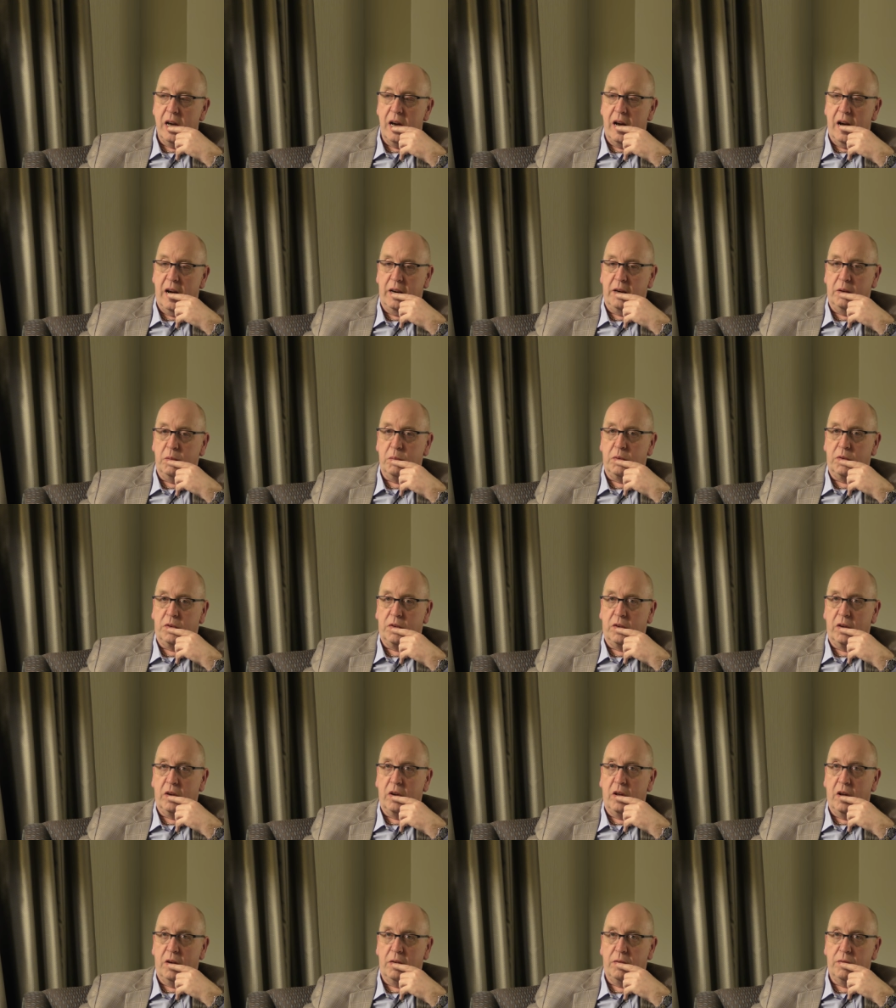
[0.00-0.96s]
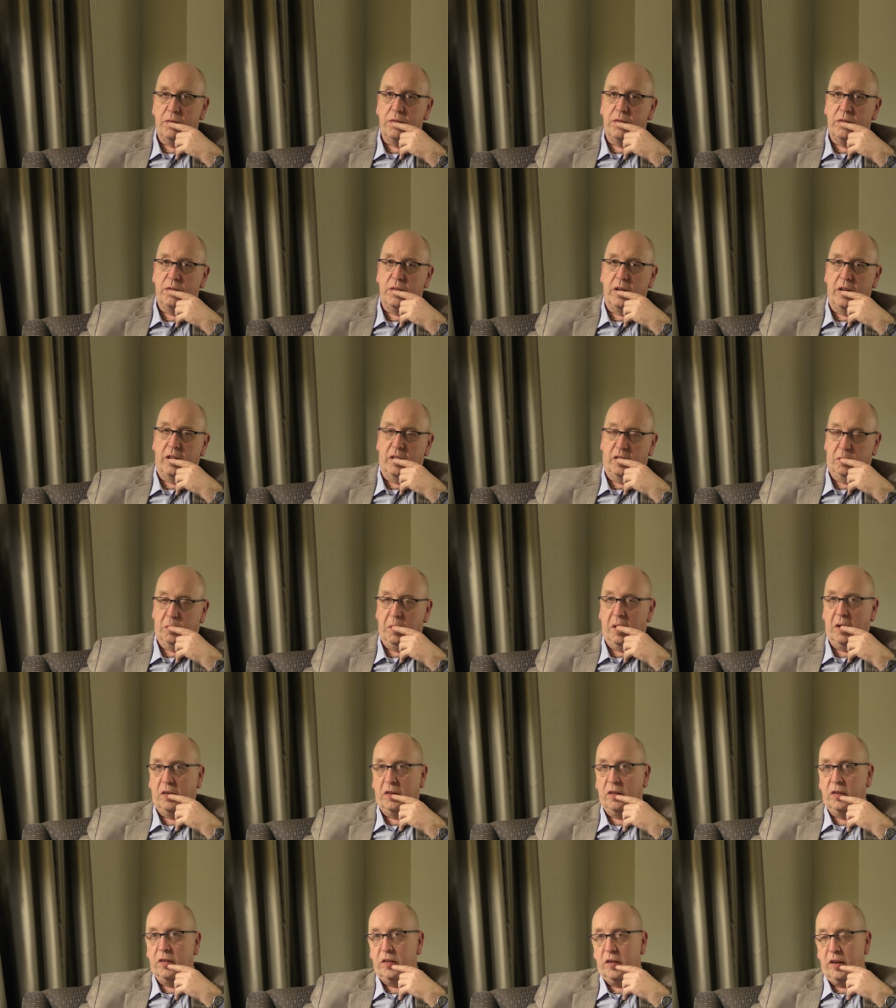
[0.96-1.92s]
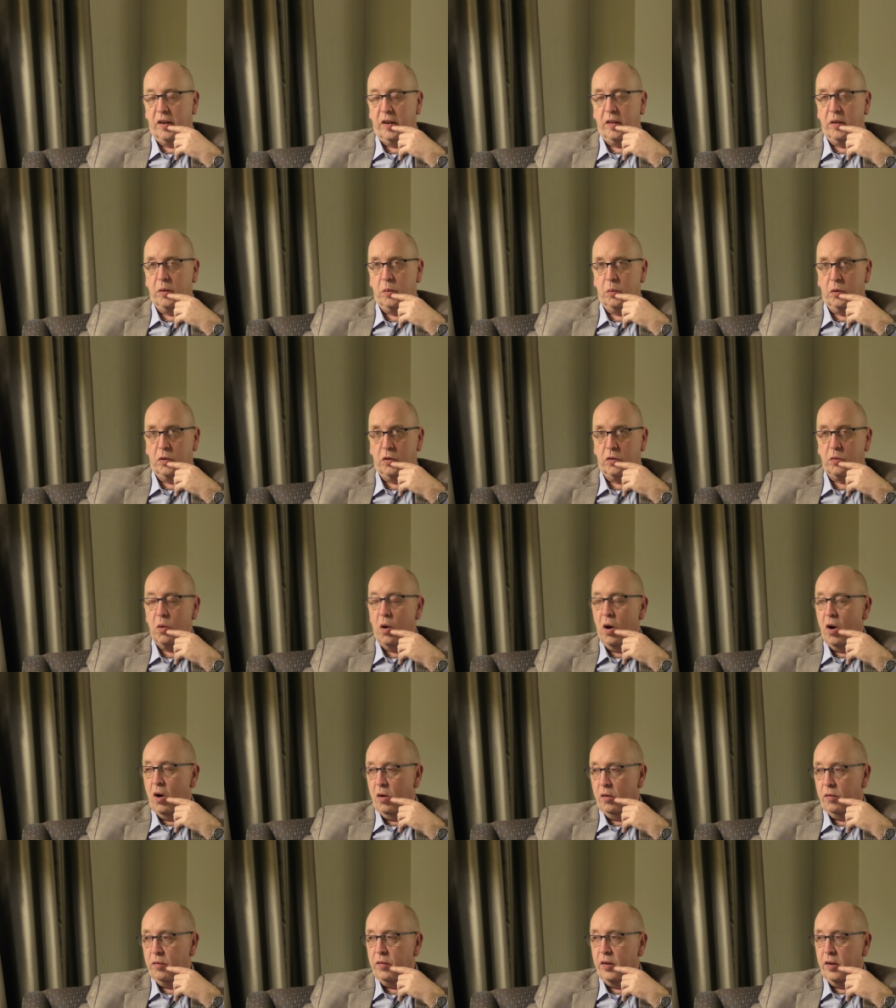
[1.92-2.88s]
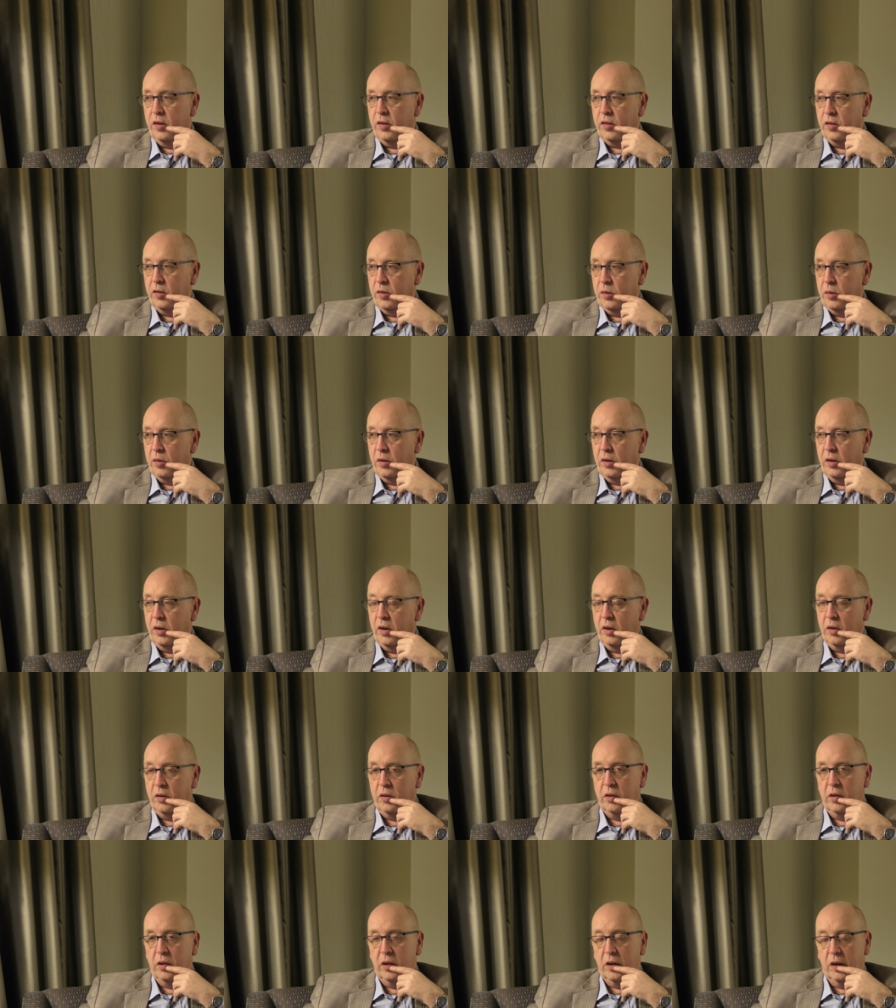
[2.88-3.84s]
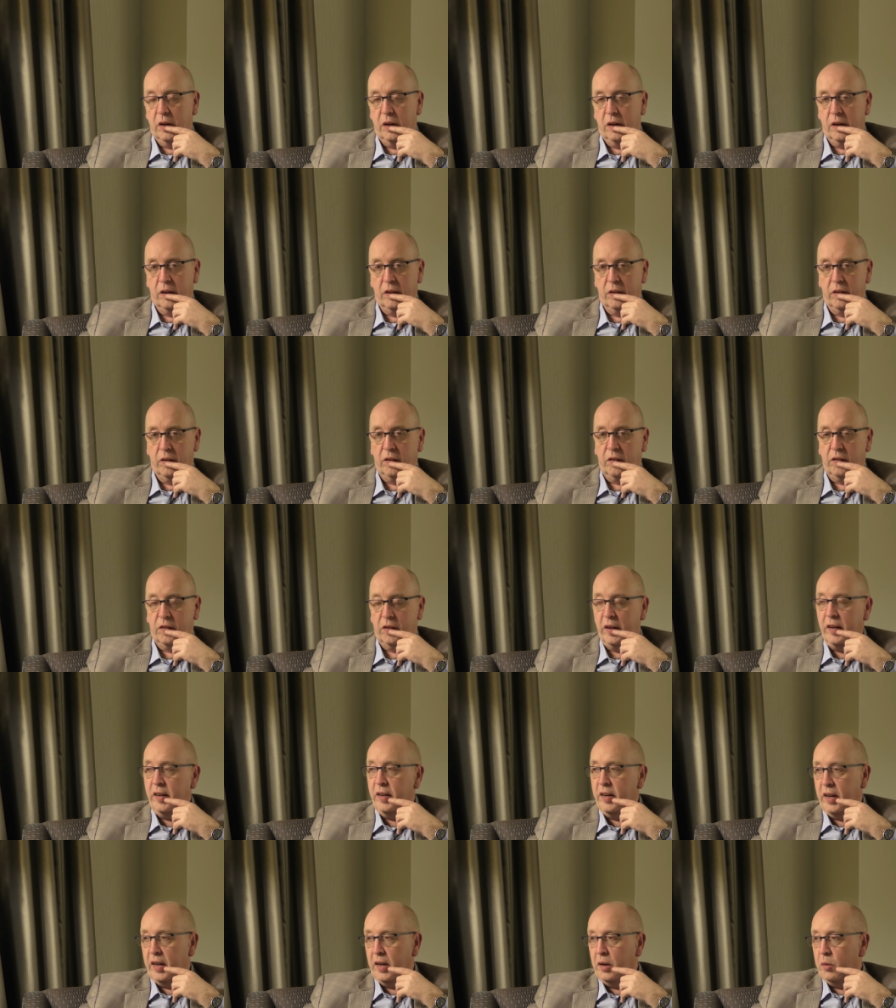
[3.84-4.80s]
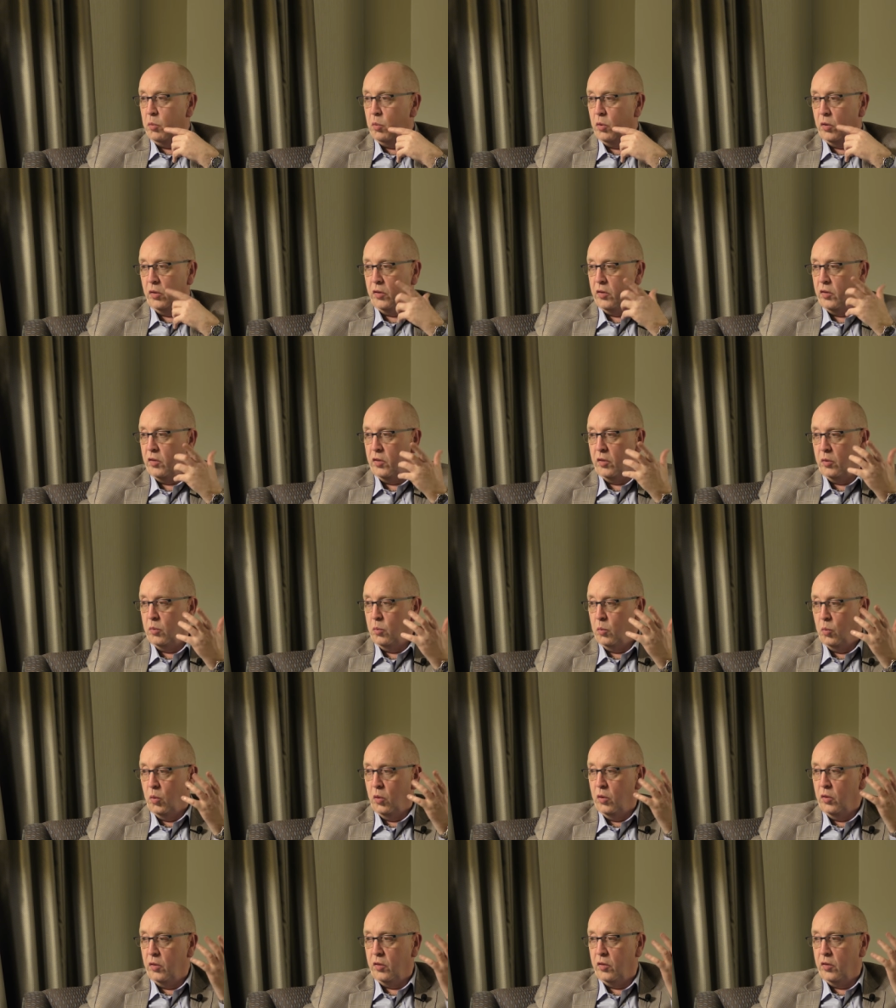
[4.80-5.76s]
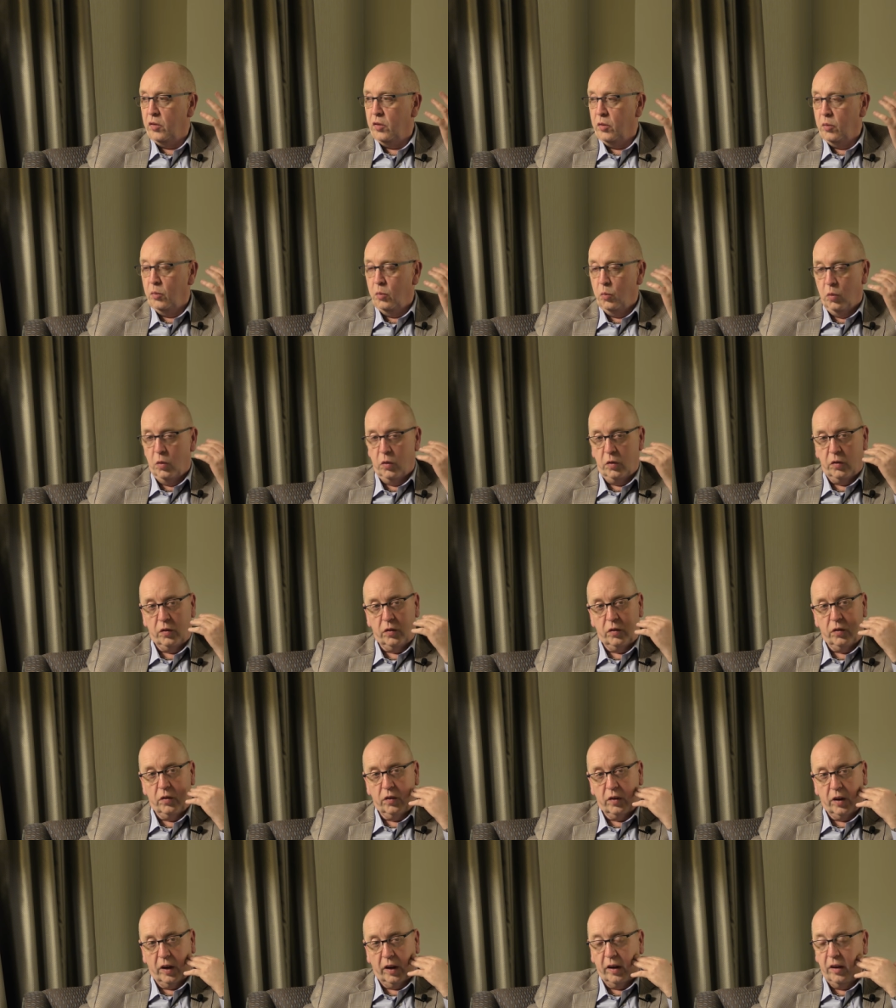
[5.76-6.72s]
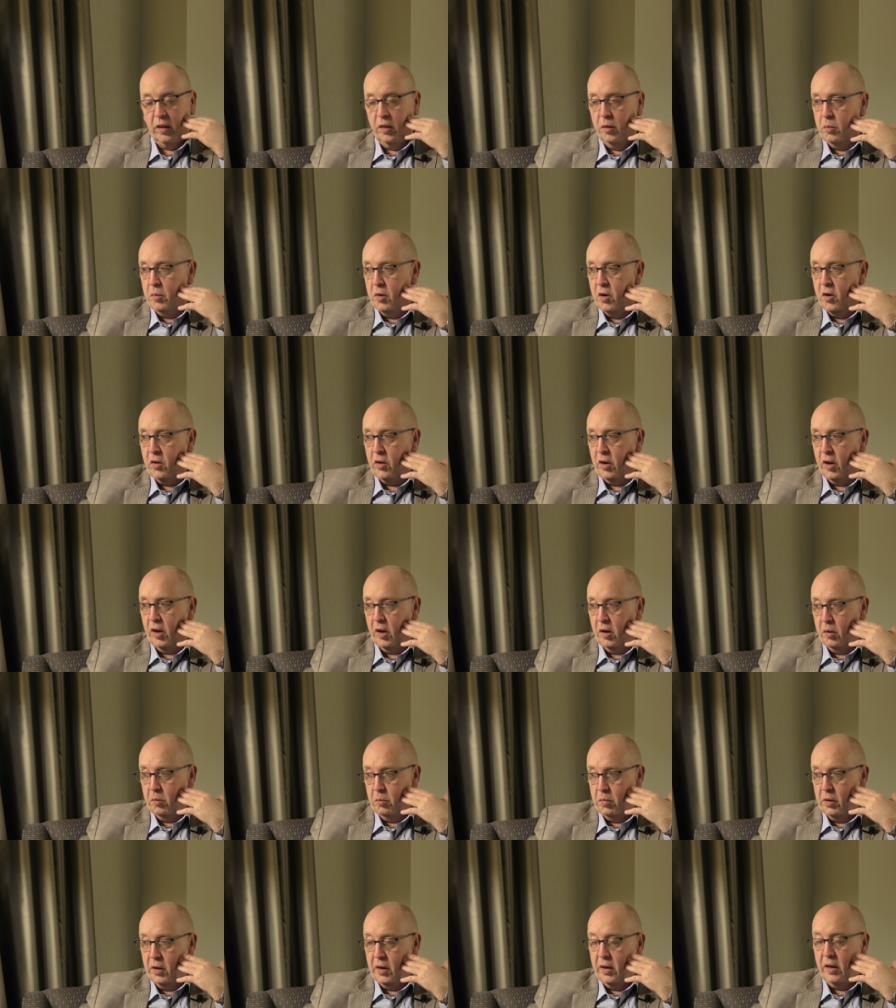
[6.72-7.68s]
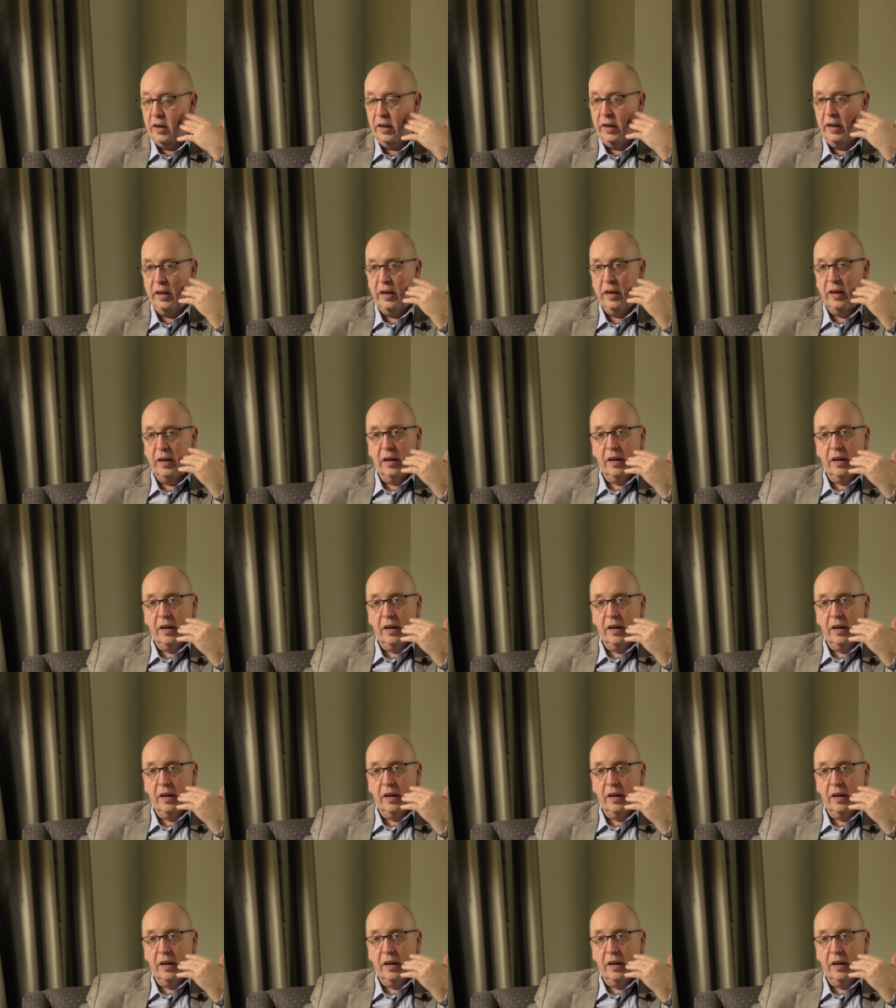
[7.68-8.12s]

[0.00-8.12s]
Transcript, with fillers: and it was a life expectancy that was quite obvious. You know, uh, the CD was was was taking the market completely.